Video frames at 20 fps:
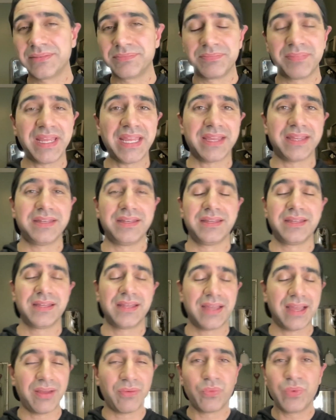Man,
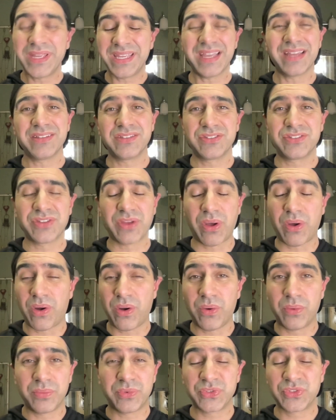weekend's
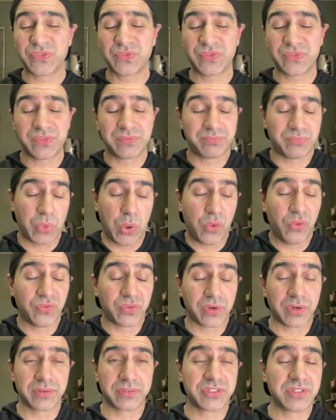almost
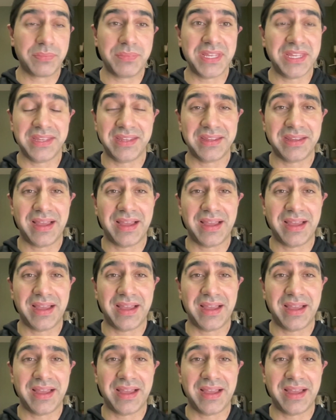over to me.